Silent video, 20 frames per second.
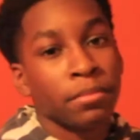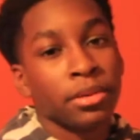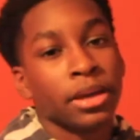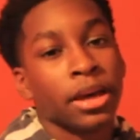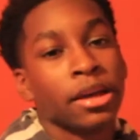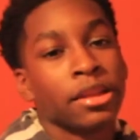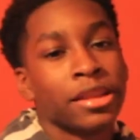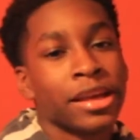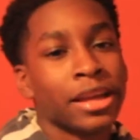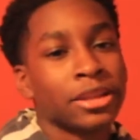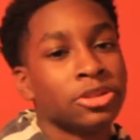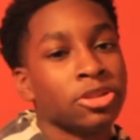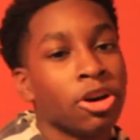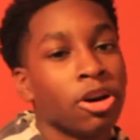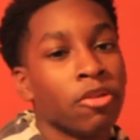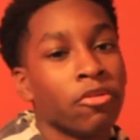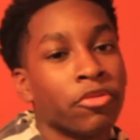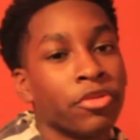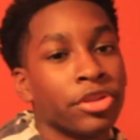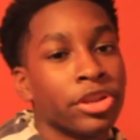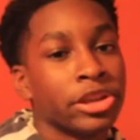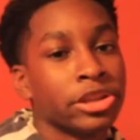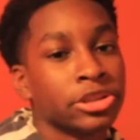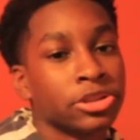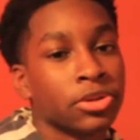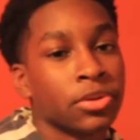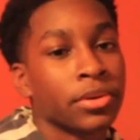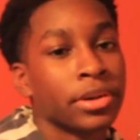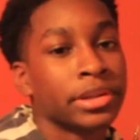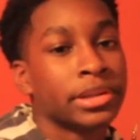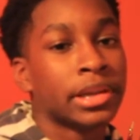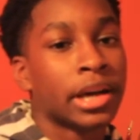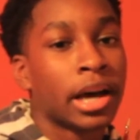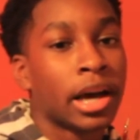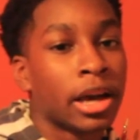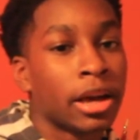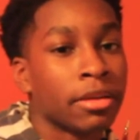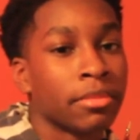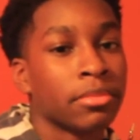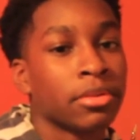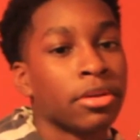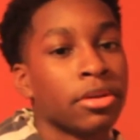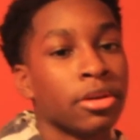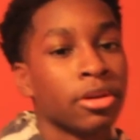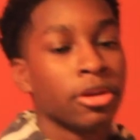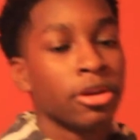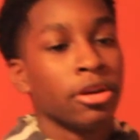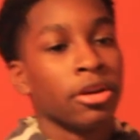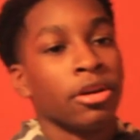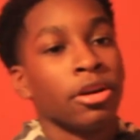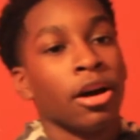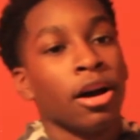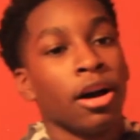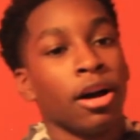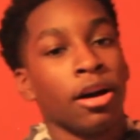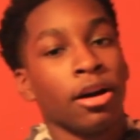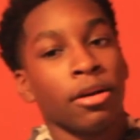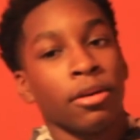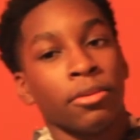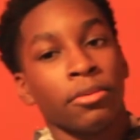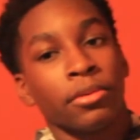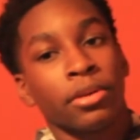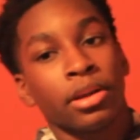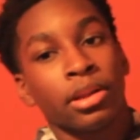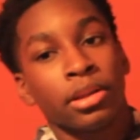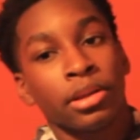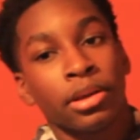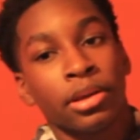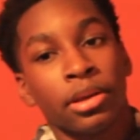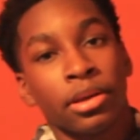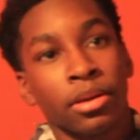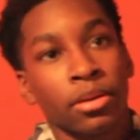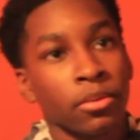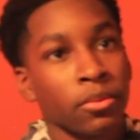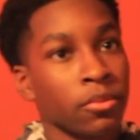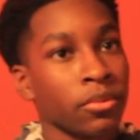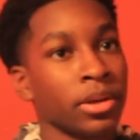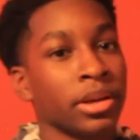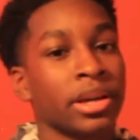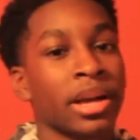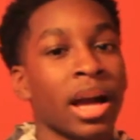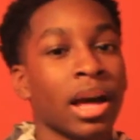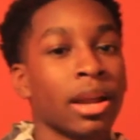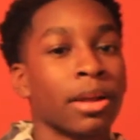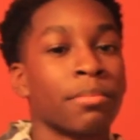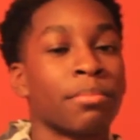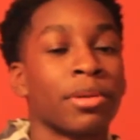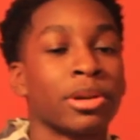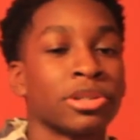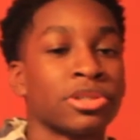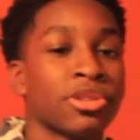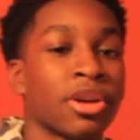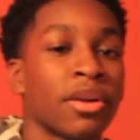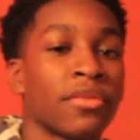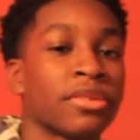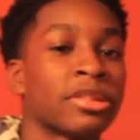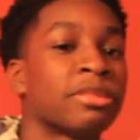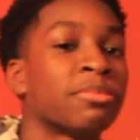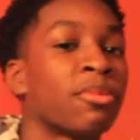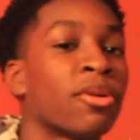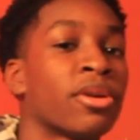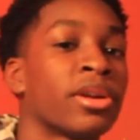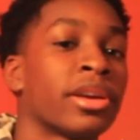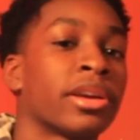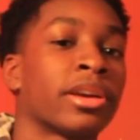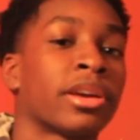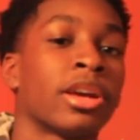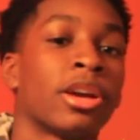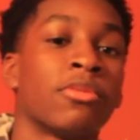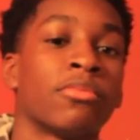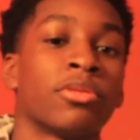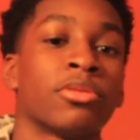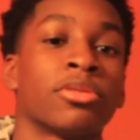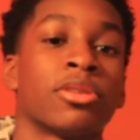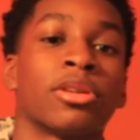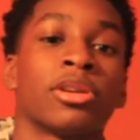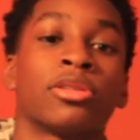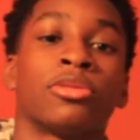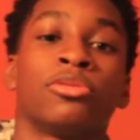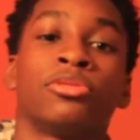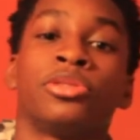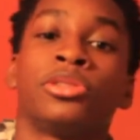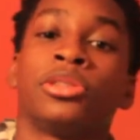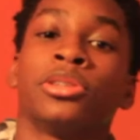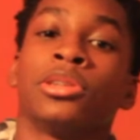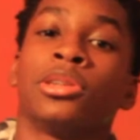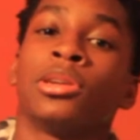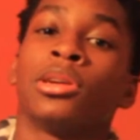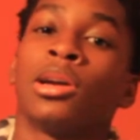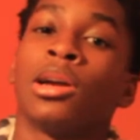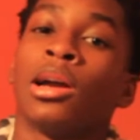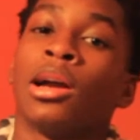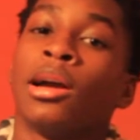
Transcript: But yeah, that's all for this story time. Really, we kind of brushed it off in the morning and we were all Gucci.